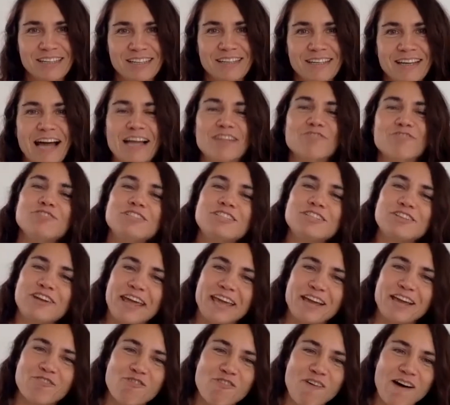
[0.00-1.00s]
and we
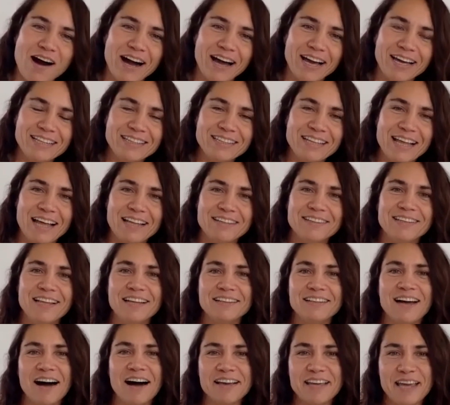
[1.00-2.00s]
drank wine, and
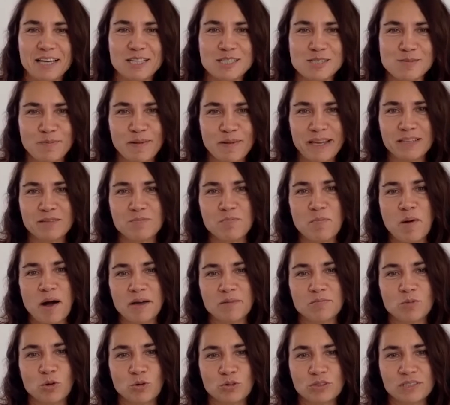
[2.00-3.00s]
then I explained my
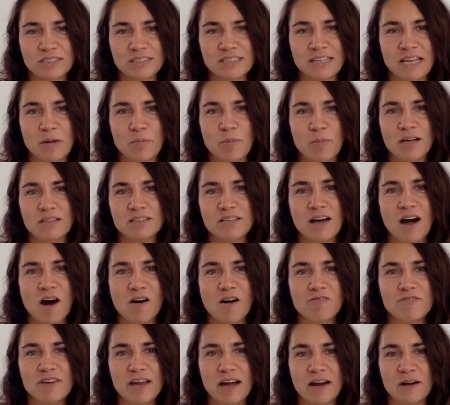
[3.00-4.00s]
model about
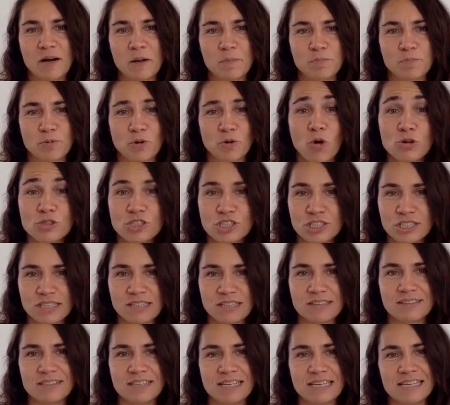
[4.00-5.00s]
how we are
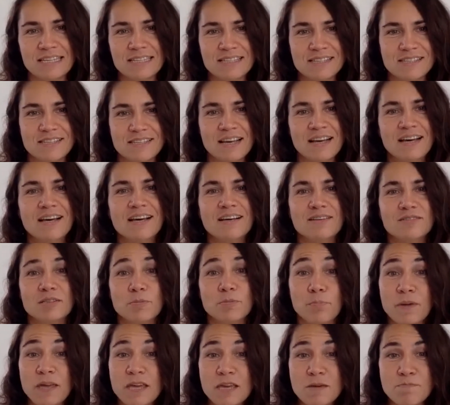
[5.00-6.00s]
approaching this, the
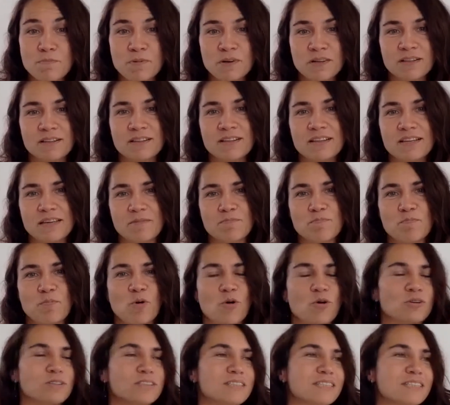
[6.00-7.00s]
people
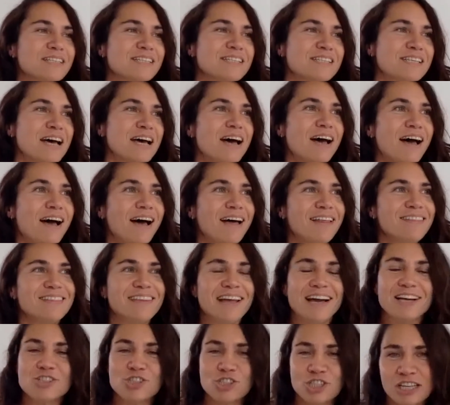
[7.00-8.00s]
importance, and
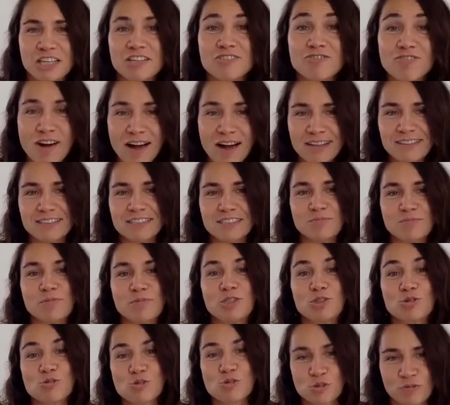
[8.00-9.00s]
then she invited me
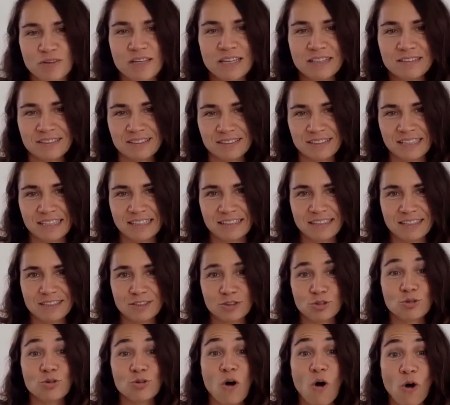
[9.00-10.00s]
to Sweden, indeed,
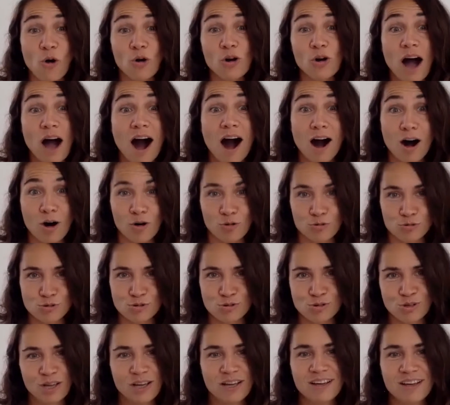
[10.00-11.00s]
to her
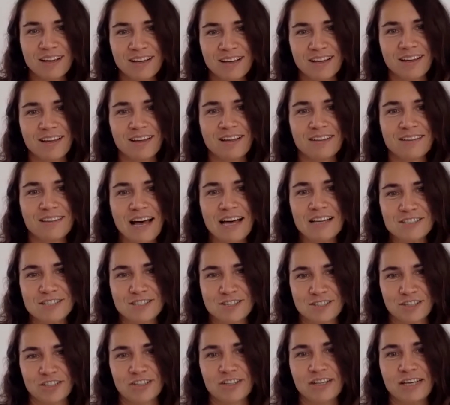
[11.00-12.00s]
house
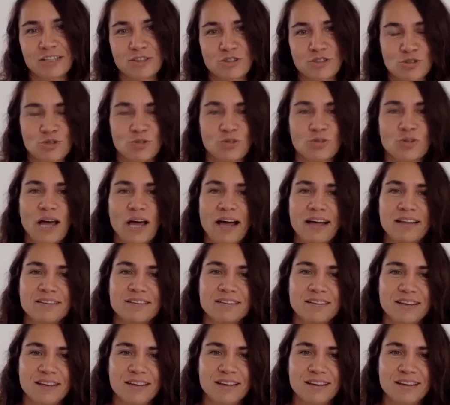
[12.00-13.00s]
last year in June, and